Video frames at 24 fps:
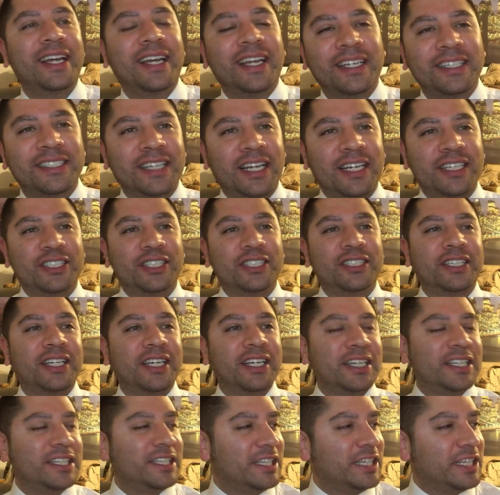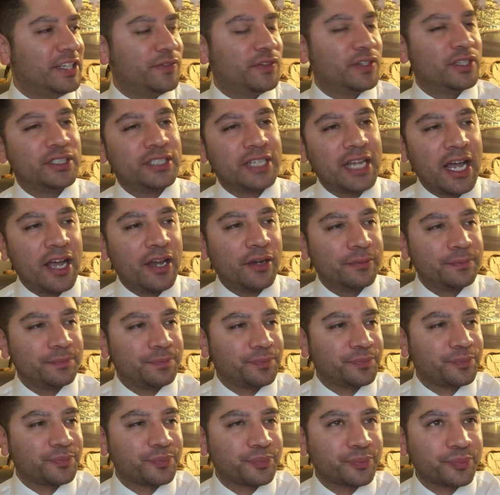He's not just gonna leave us out
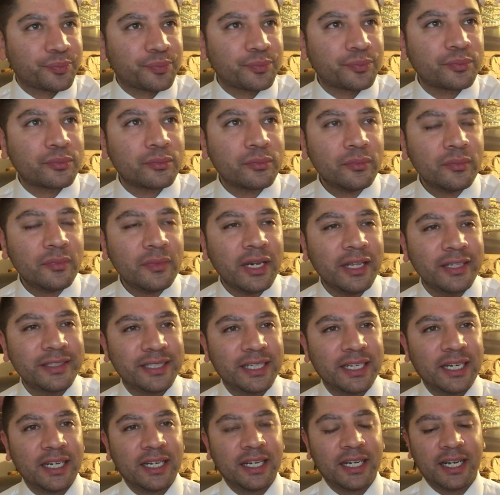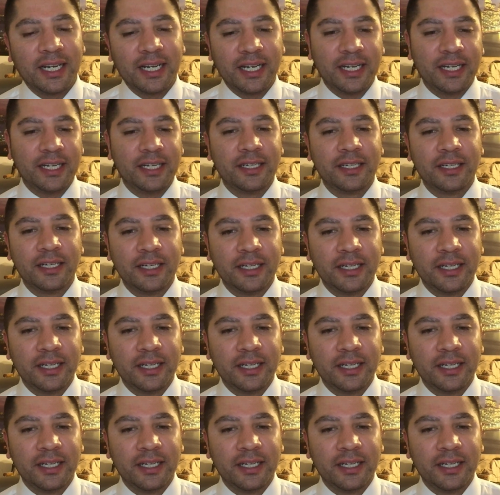to uh,